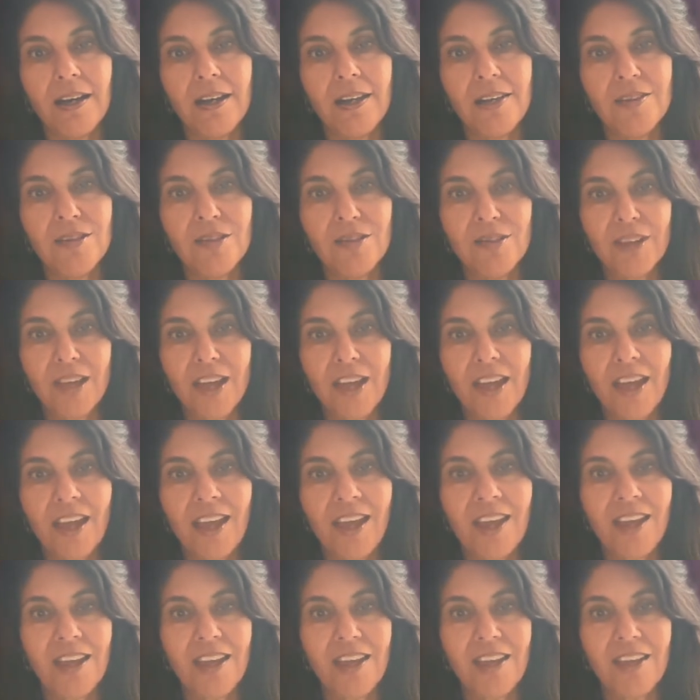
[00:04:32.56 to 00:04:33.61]
it's
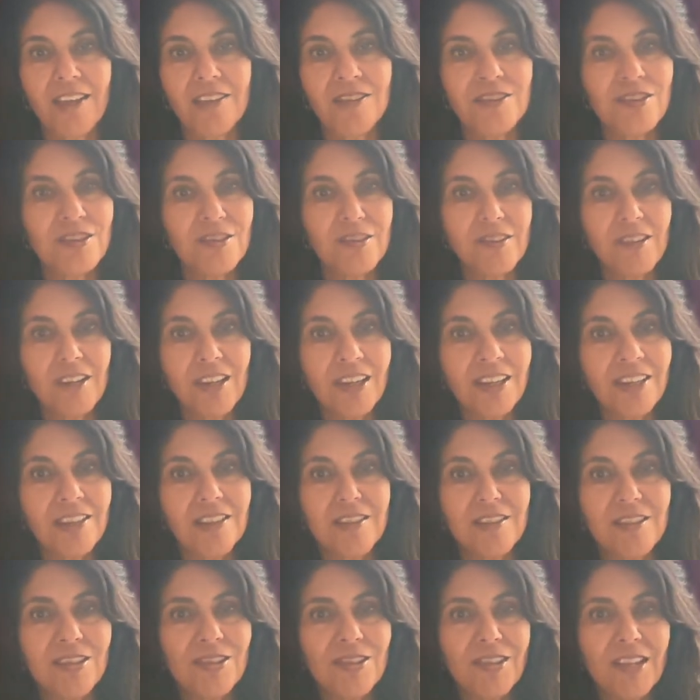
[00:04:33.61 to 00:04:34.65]
okay. It's all right.
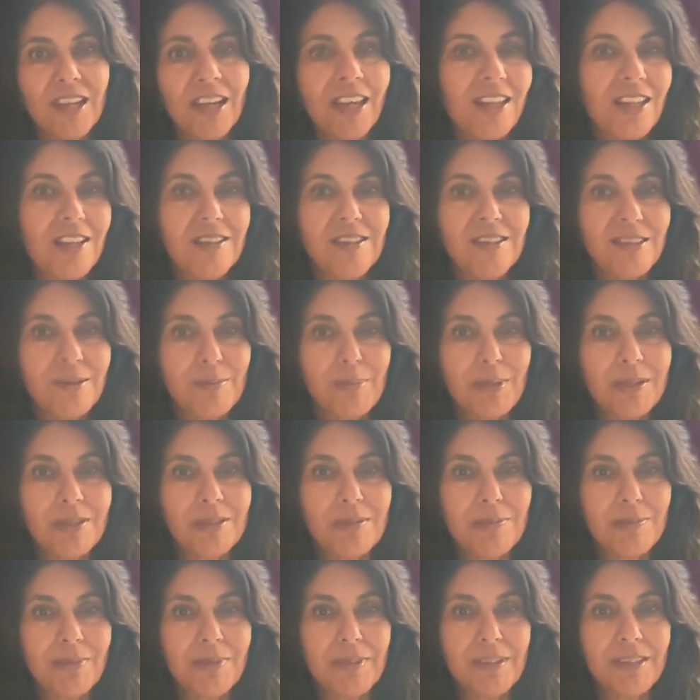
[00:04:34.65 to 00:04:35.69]
It's okay. That's
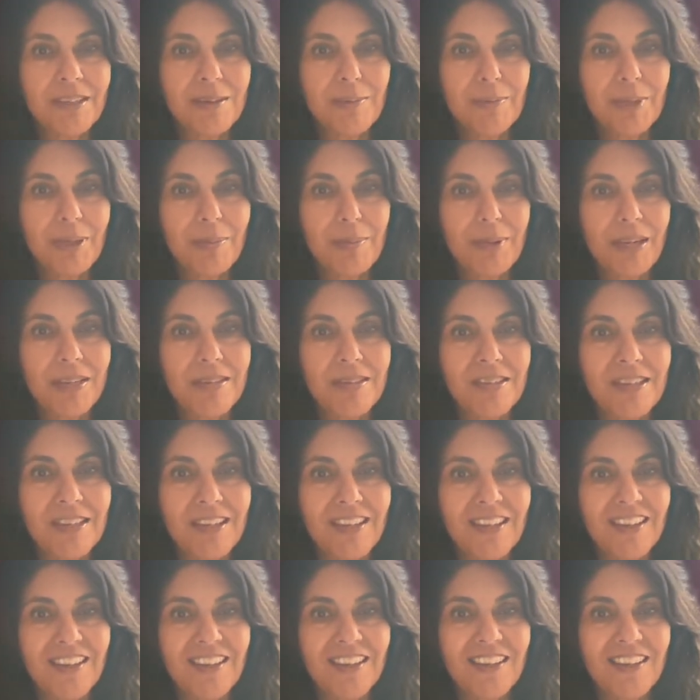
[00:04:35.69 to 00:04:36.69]
a bit messy.